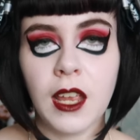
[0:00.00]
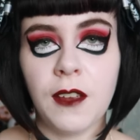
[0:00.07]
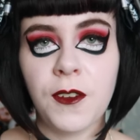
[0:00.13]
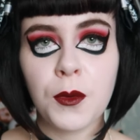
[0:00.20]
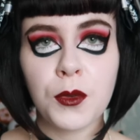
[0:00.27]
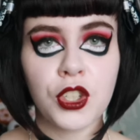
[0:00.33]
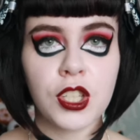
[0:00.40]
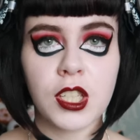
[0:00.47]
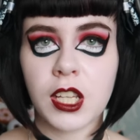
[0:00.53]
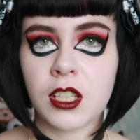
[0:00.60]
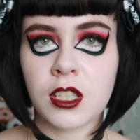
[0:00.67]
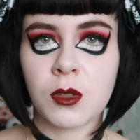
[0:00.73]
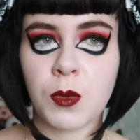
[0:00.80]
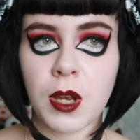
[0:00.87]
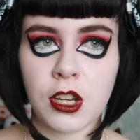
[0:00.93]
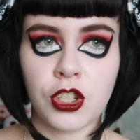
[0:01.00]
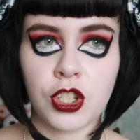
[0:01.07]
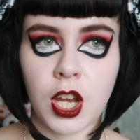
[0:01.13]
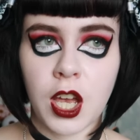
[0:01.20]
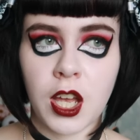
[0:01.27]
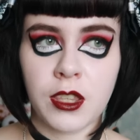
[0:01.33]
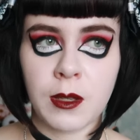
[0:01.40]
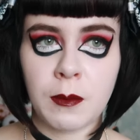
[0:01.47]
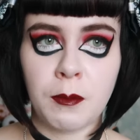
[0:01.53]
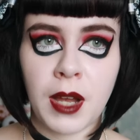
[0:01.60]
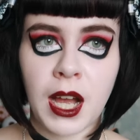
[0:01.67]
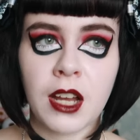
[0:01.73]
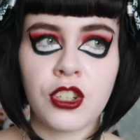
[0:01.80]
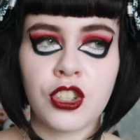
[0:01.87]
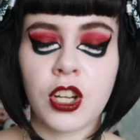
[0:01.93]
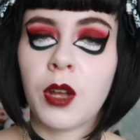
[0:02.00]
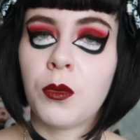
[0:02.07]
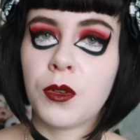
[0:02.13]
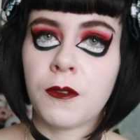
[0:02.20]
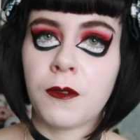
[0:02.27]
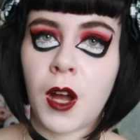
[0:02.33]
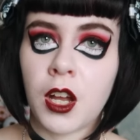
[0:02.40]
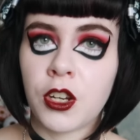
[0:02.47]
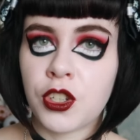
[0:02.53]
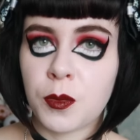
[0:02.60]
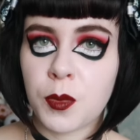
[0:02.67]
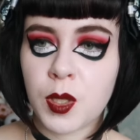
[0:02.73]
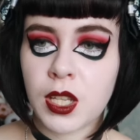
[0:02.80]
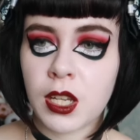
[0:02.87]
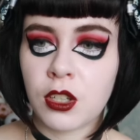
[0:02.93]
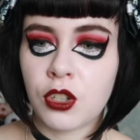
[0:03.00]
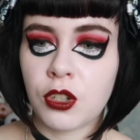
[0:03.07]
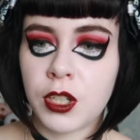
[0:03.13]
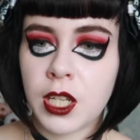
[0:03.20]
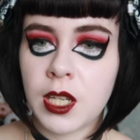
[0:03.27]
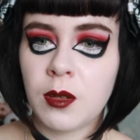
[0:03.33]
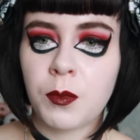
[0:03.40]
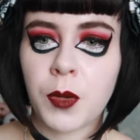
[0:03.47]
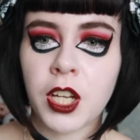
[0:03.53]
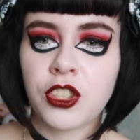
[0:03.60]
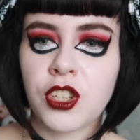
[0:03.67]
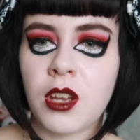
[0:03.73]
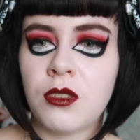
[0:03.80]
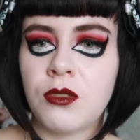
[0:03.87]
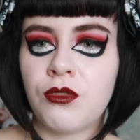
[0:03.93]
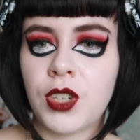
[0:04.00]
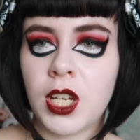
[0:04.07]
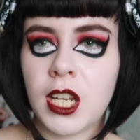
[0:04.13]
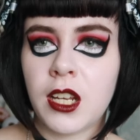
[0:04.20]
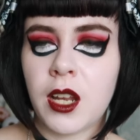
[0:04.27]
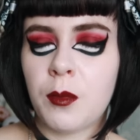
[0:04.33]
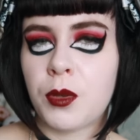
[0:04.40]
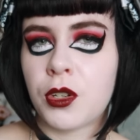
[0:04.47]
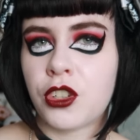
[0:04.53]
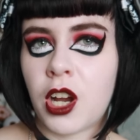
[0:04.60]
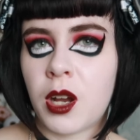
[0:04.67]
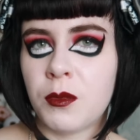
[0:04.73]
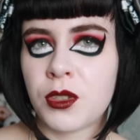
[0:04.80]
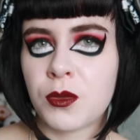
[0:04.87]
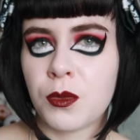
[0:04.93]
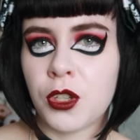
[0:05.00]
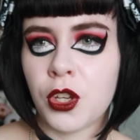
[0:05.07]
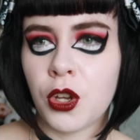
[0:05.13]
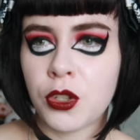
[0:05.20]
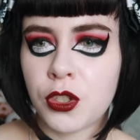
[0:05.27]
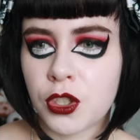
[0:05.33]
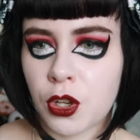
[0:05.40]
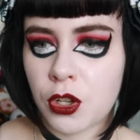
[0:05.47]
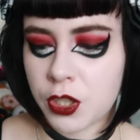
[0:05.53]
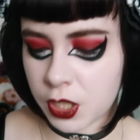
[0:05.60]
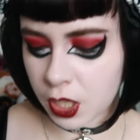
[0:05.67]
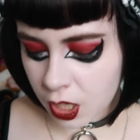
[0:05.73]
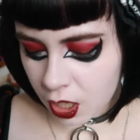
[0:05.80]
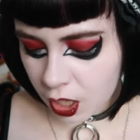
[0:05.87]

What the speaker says: If it was just like a sweatshirt that matched, I would have 100% got it, but I don't really like pajamas with hoods on.